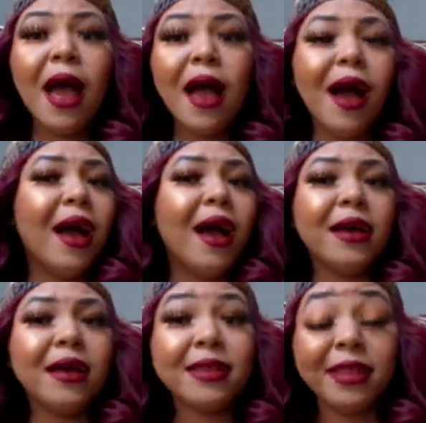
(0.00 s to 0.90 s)

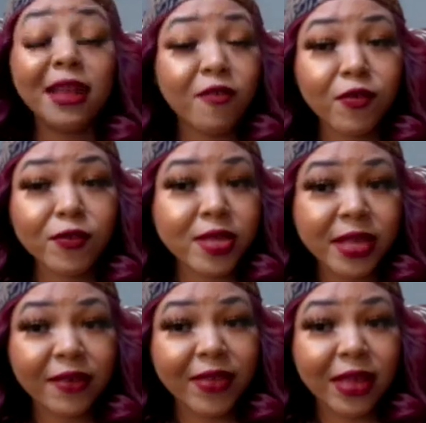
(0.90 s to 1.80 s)
I never
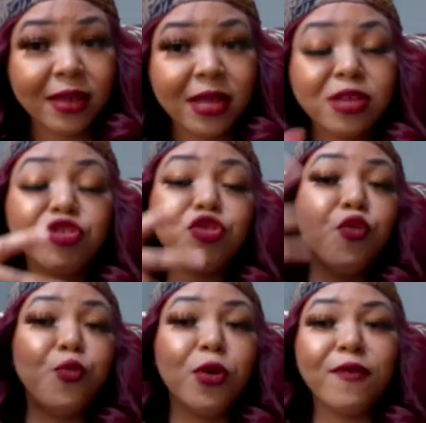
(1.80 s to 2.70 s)
received anything. So
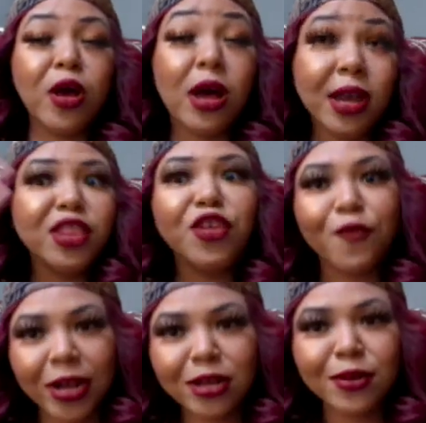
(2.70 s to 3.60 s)
another
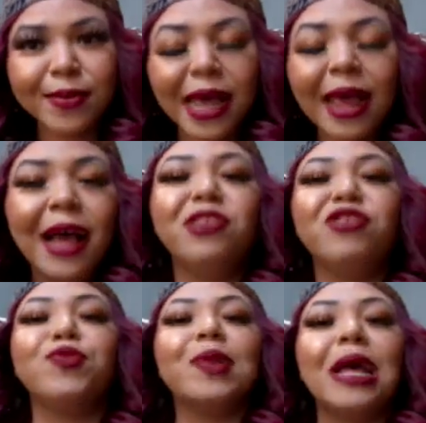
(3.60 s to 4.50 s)
random day, I
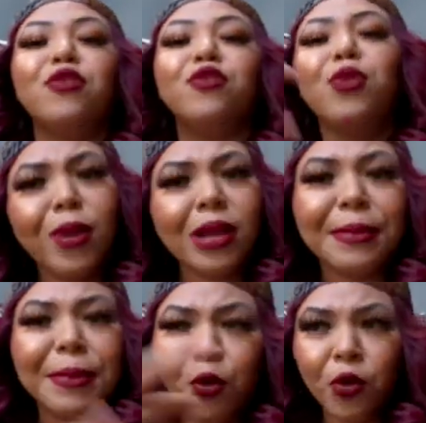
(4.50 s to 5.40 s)
just was like, you know what? Let me
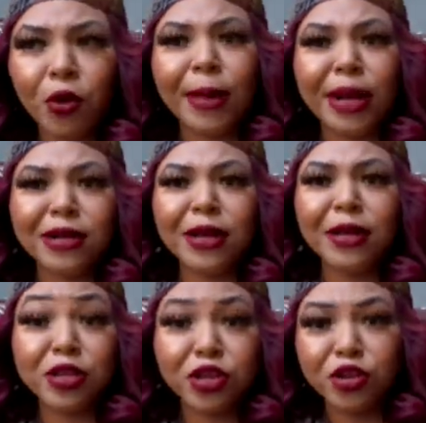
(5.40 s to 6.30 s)
call
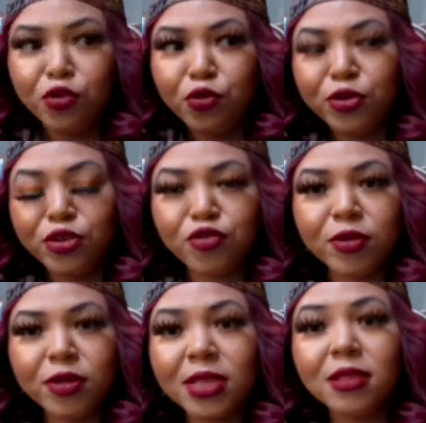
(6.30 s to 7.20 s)
the new
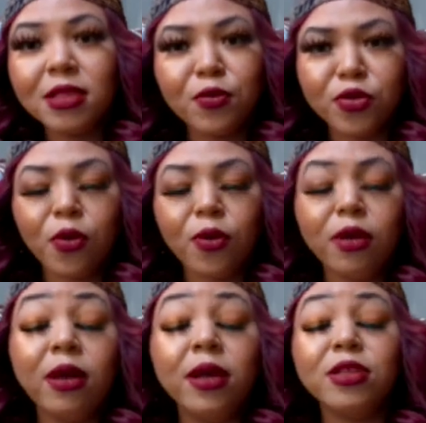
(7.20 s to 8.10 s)
insurance and see what's going
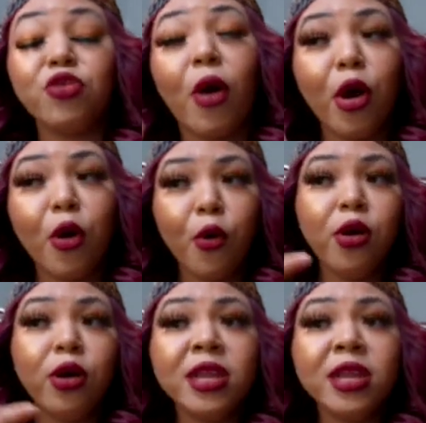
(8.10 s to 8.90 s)
on. So I called.